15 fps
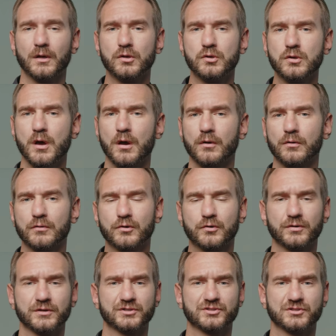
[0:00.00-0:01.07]
no
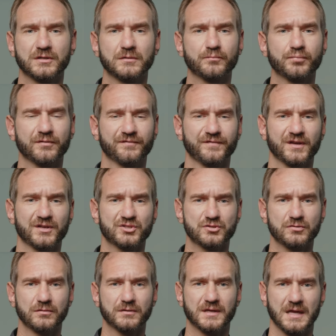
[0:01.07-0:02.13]
Christian
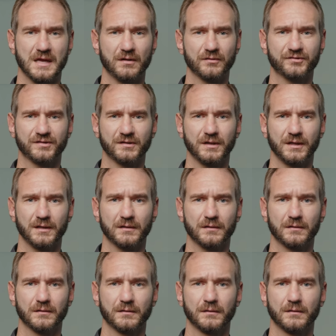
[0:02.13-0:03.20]
professional counseling.
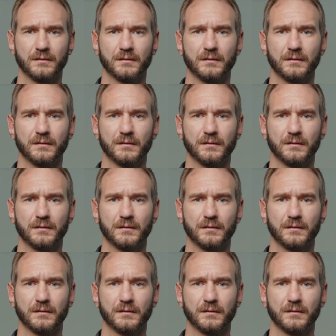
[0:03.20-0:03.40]
Yep.